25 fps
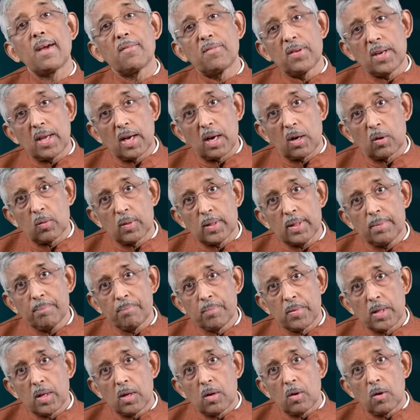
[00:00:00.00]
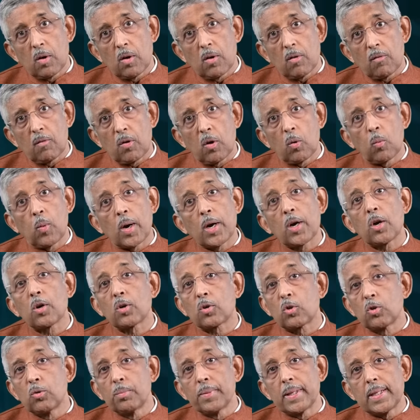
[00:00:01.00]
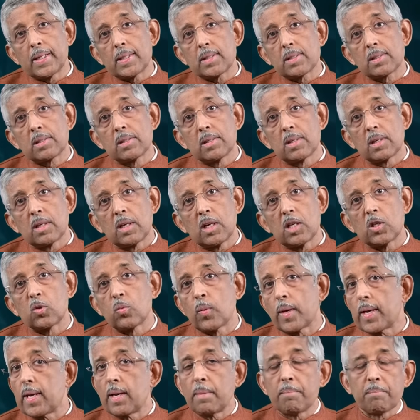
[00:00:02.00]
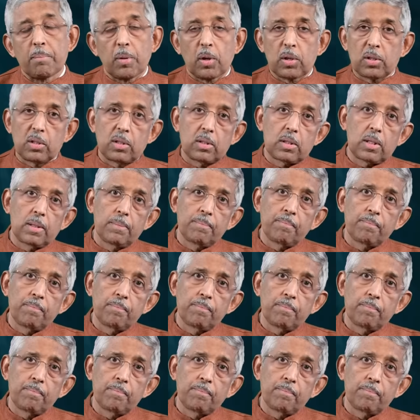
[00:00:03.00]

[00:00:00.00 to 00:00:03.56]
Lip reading: every hour for 1 or 2 minutes is very important.